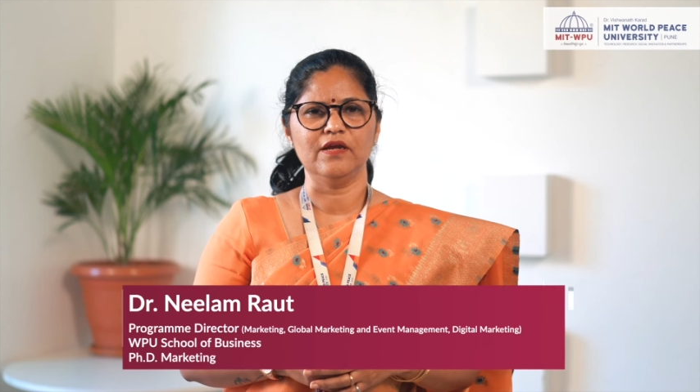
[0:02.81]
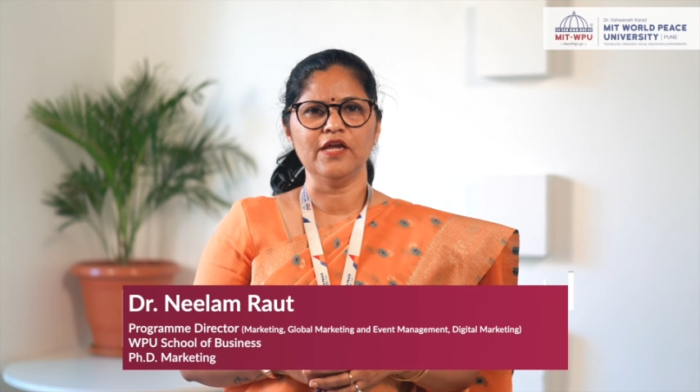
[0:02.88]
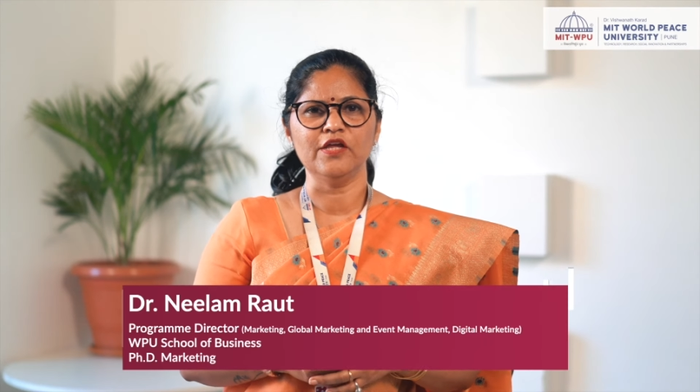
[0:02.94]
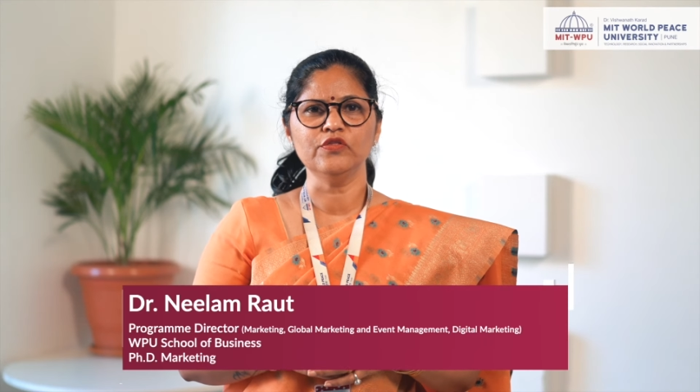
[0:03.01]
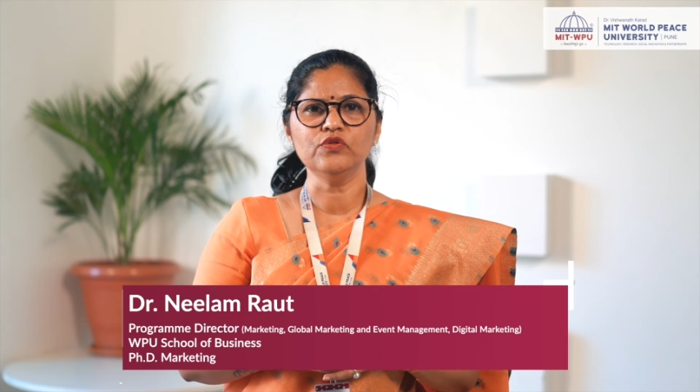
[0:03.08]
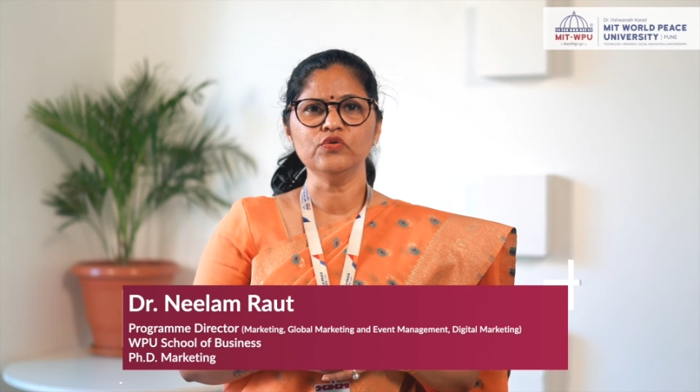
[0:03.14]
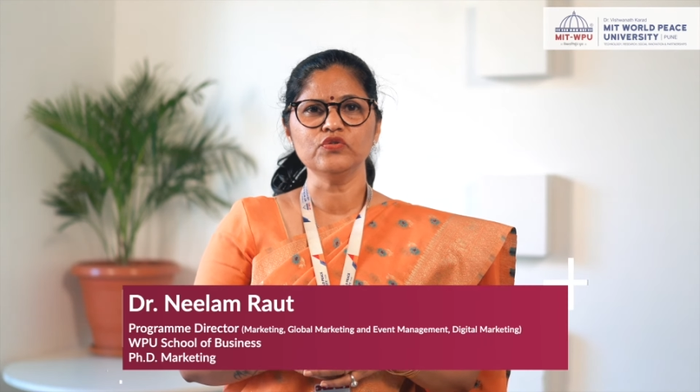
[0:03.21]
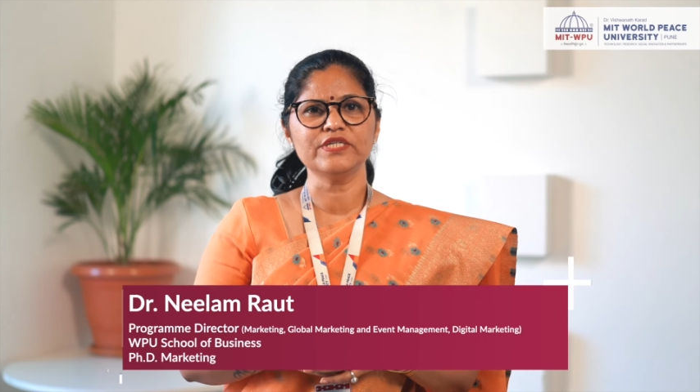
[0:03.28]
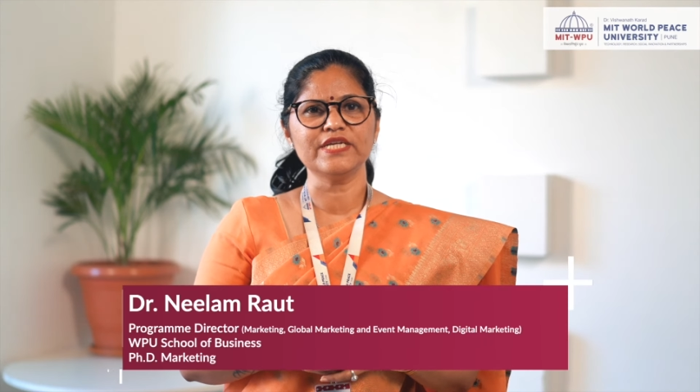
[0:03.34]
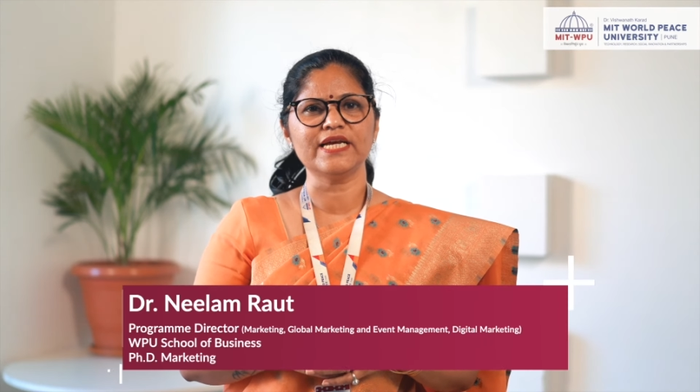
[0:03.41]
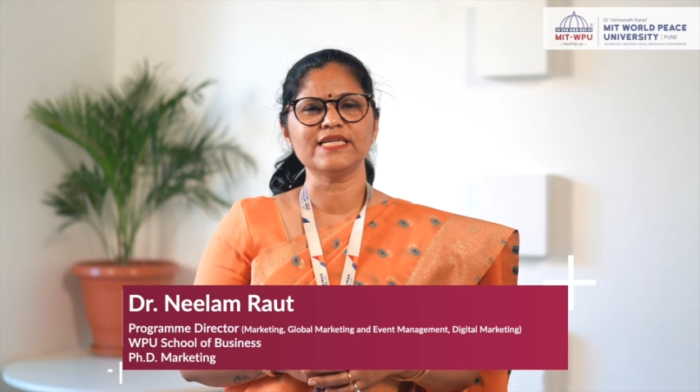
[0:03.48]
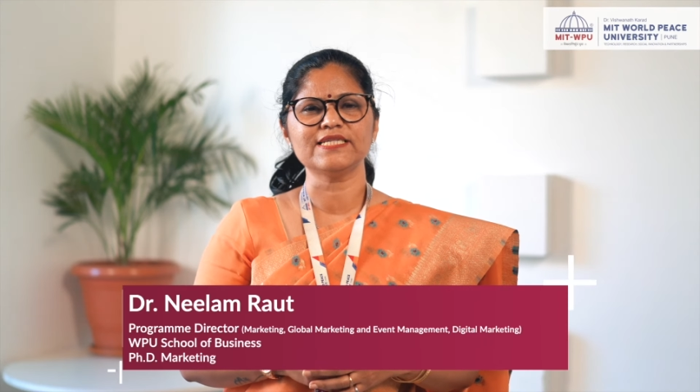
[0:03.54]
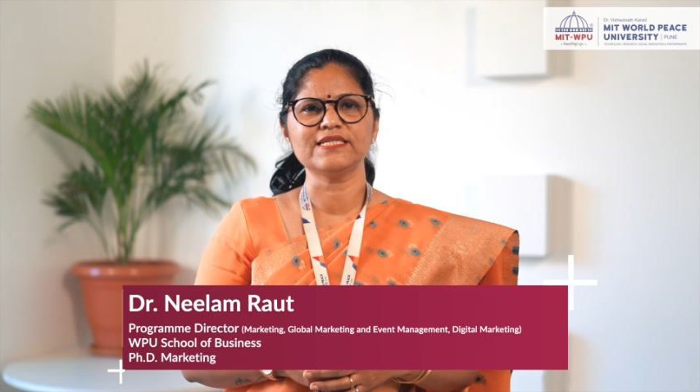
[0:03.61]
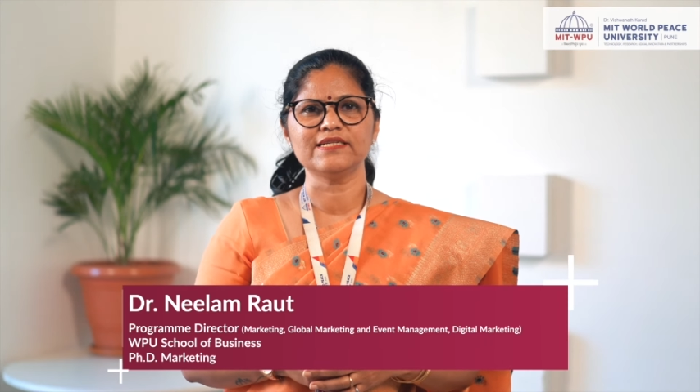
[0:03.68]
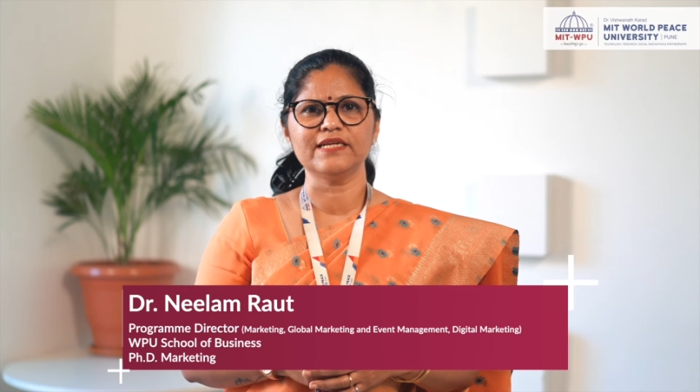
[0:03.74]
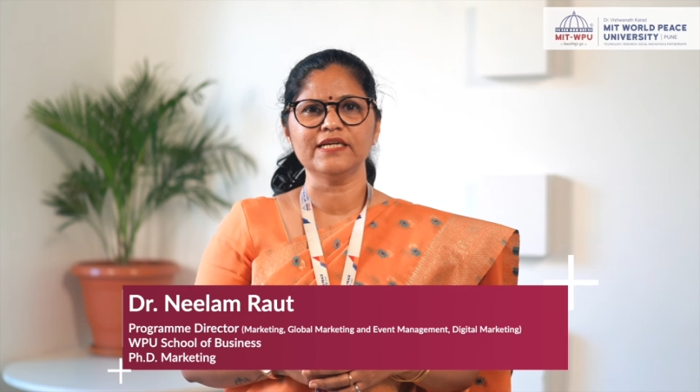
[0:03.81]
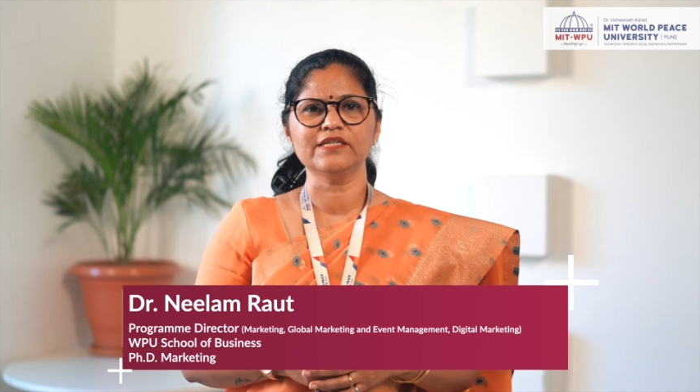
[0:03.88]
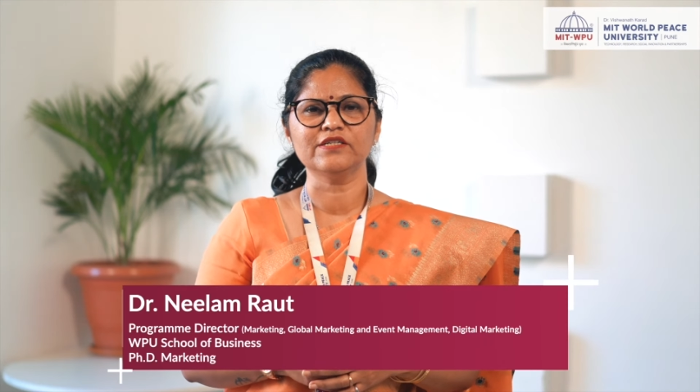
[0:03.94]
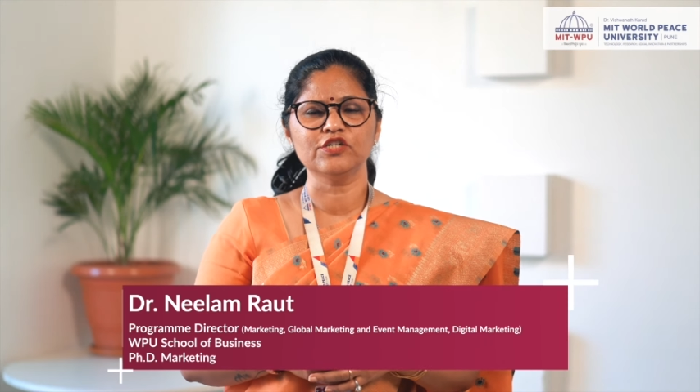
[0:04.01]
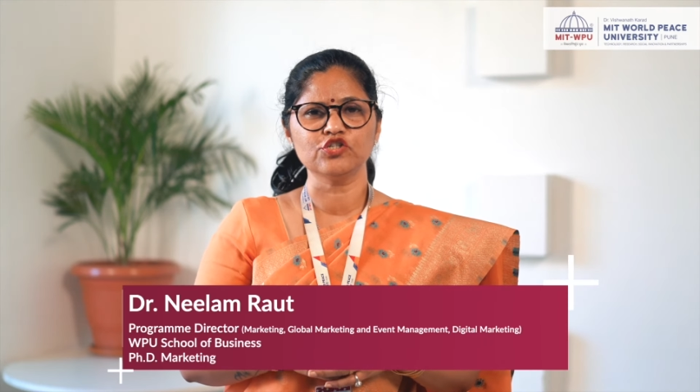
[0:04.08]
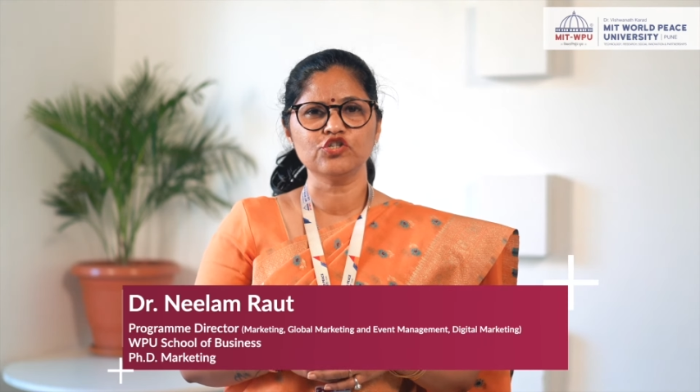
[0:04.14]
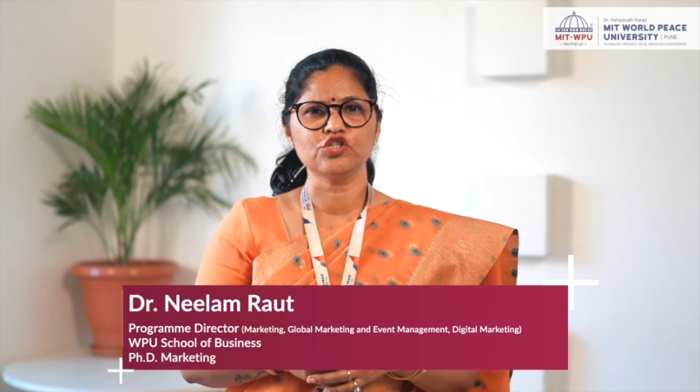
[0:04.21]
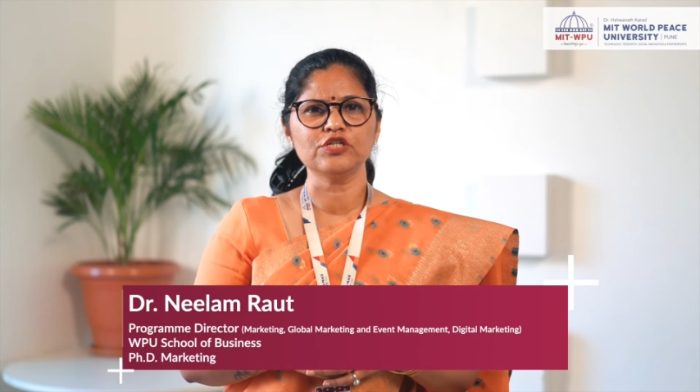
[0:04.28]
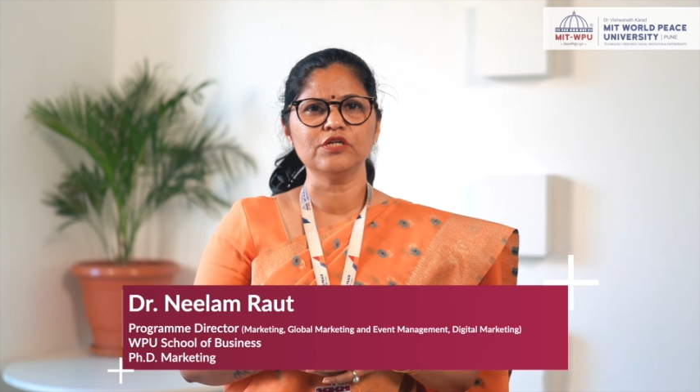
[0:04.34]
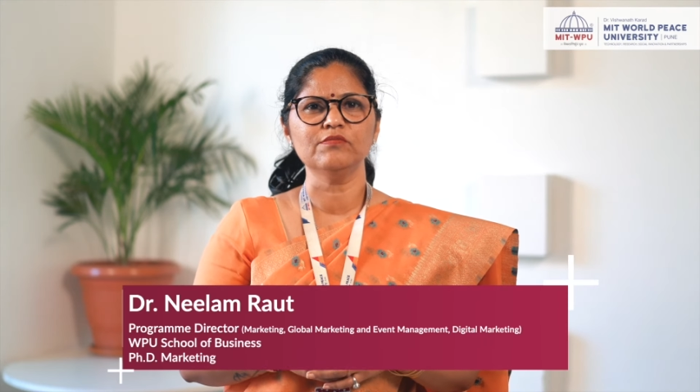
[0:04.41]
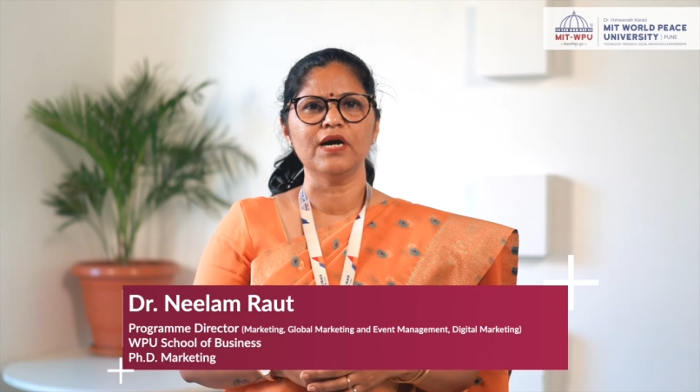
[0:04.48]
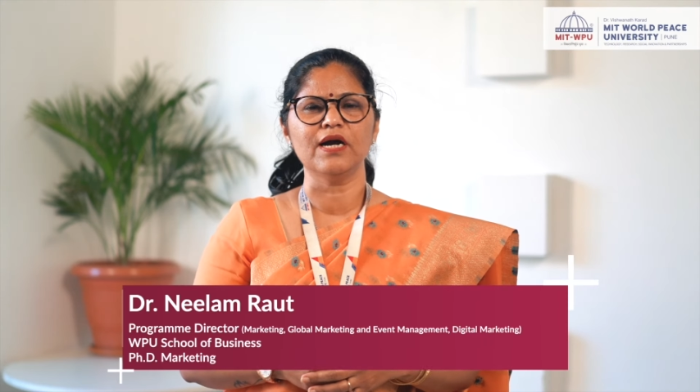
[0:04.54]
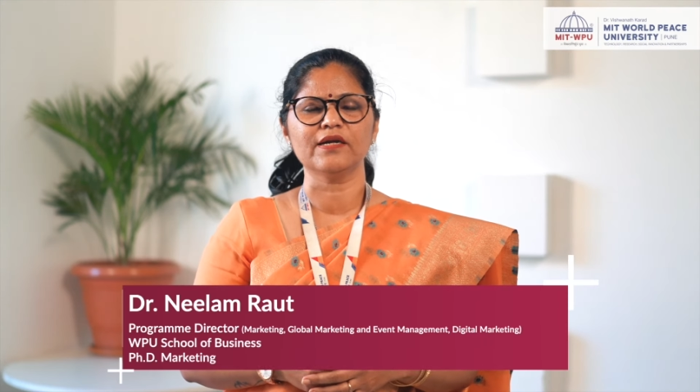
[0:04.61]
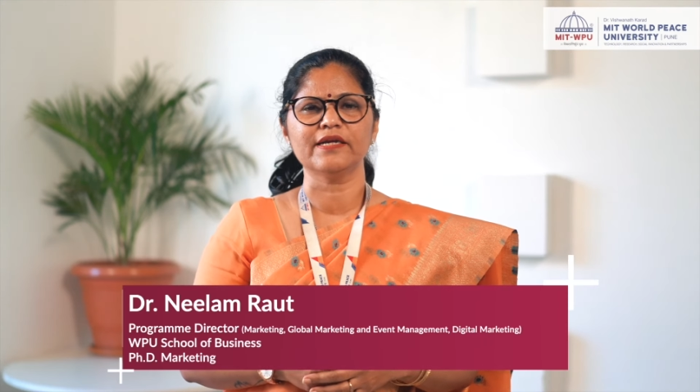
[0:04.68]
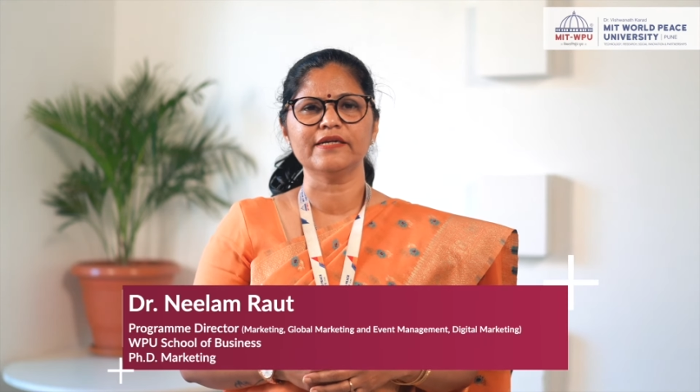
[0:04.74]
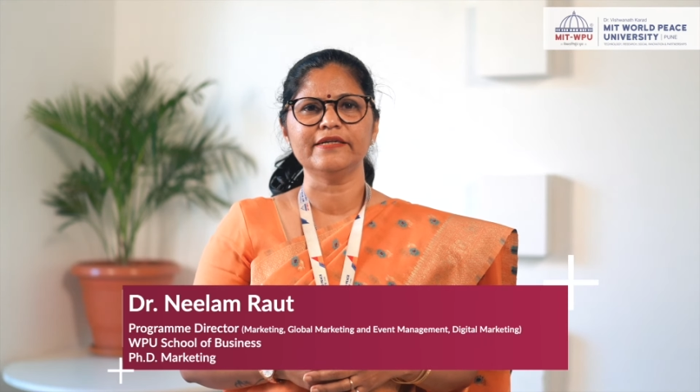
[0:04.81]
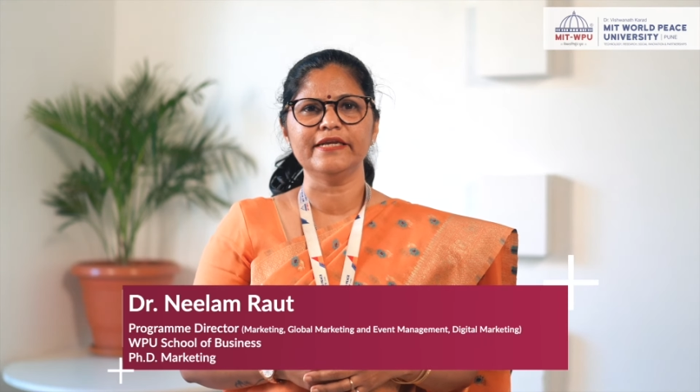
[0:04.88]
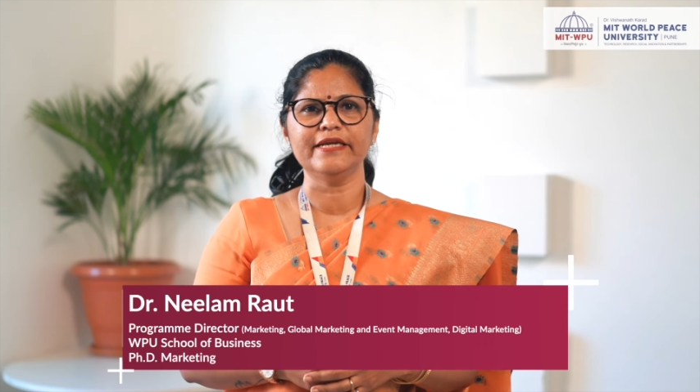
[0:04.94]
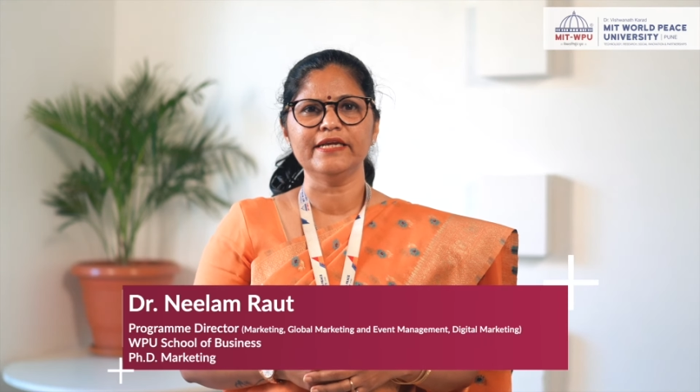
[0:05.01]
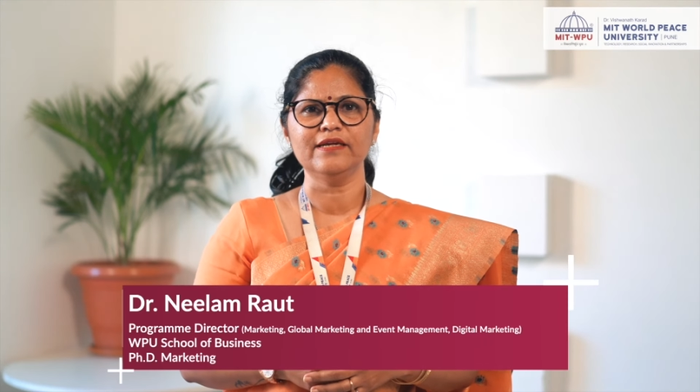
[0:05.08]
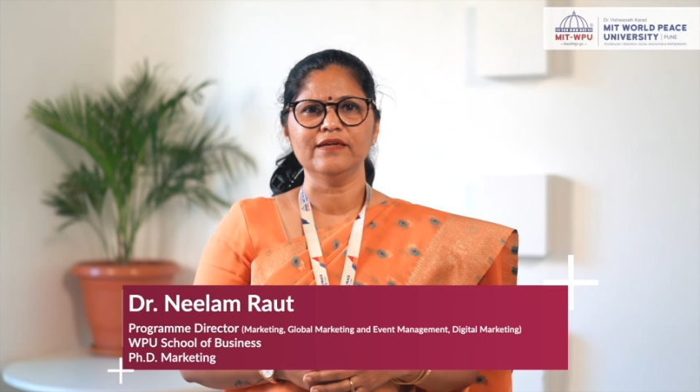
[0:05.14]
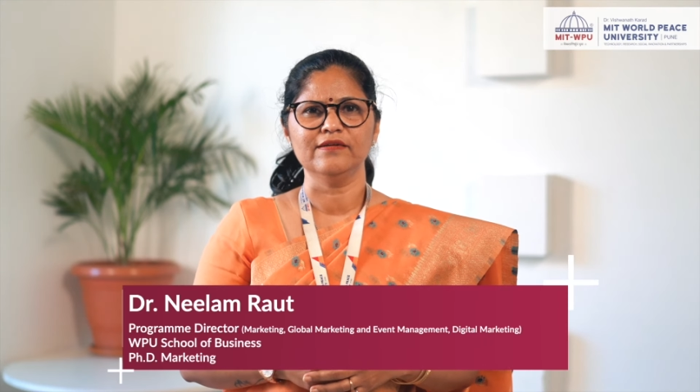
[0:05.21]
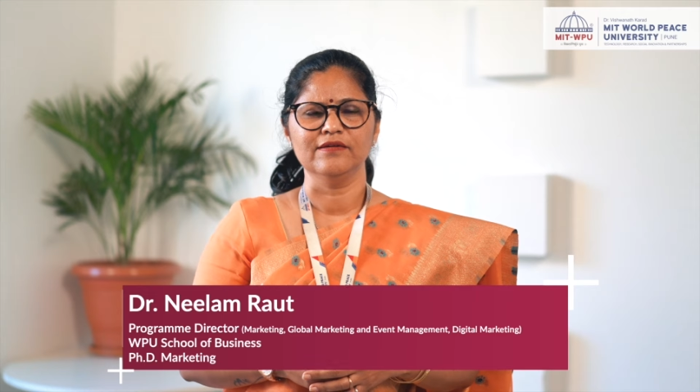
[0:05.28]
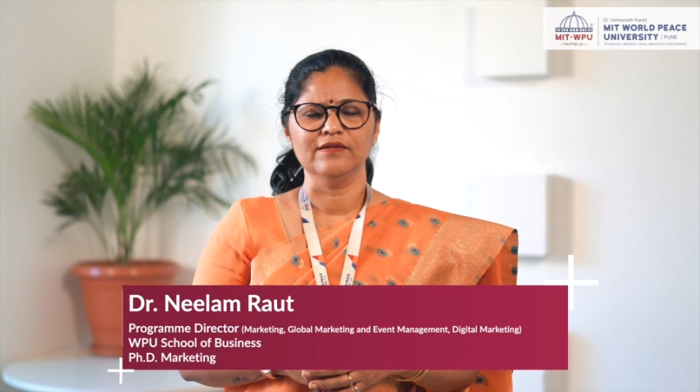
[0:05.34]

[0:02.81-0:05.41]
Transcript: enthusiastic digital marketing